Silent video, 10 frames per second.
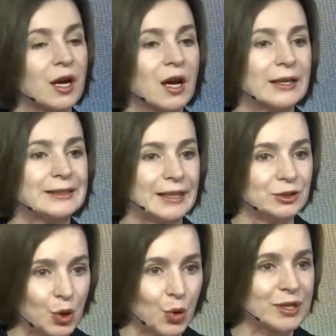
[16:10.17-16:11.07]
that
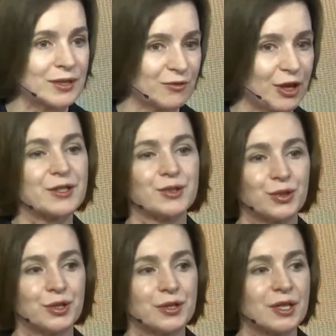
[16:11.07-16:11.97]
those
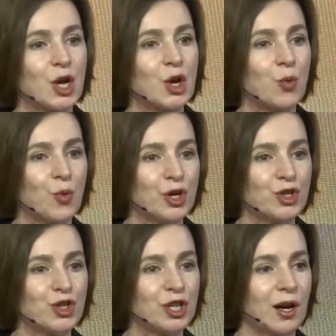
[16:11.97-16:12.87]
investors
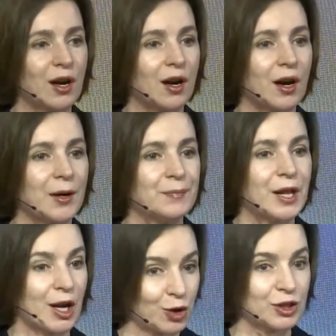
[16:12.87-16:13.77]
which are
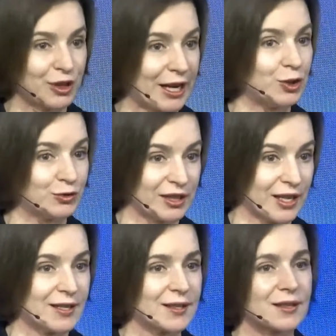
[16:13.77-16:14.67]
not afraid of the
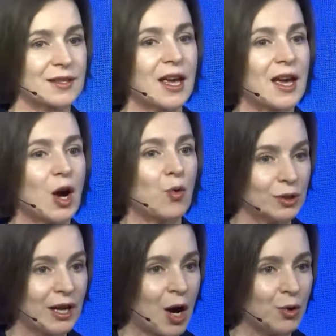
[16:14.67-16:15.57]
risks will
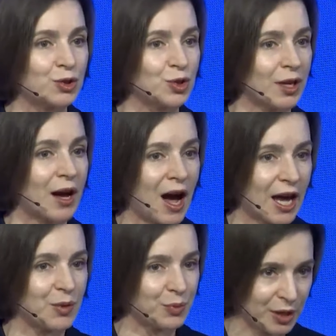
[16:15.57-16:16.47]
count on a higher
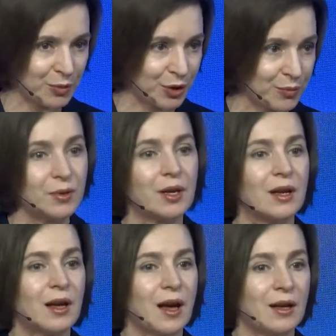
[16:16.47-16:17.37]
premium.
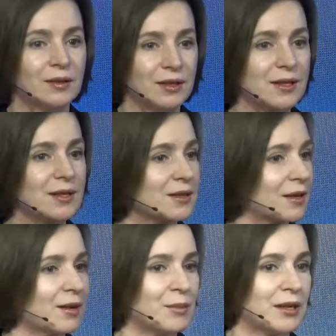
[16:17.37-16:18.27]
And this
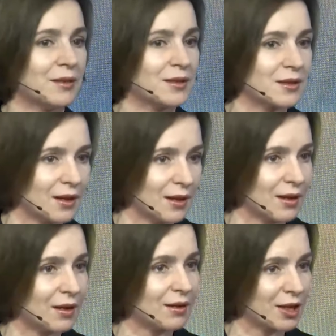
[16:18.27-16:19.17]
means
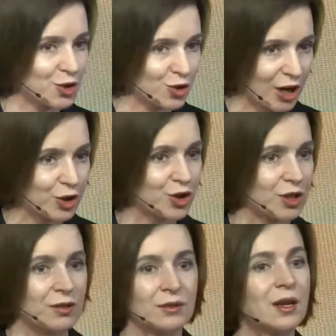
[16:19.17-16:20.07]

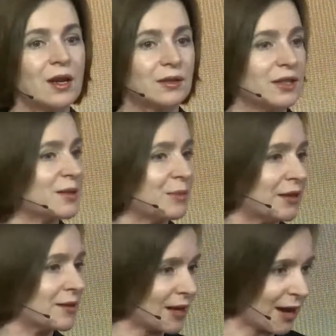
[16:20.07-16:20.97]
construction, this
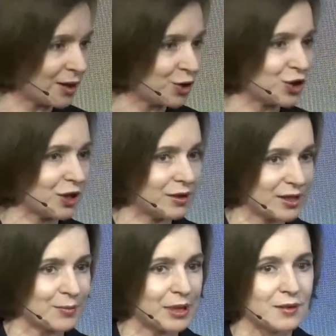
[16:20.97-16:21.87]
means energy, this
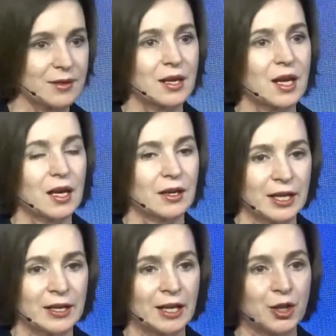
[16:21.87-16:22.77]
means green
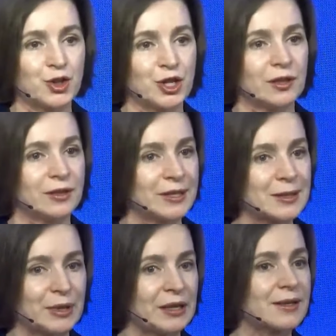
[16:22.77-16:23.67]
energy, this
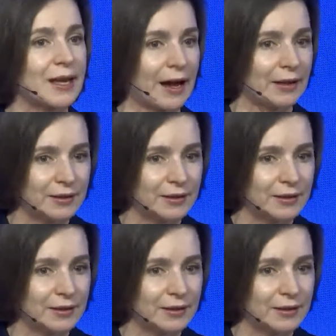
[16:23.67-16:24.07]
means IT.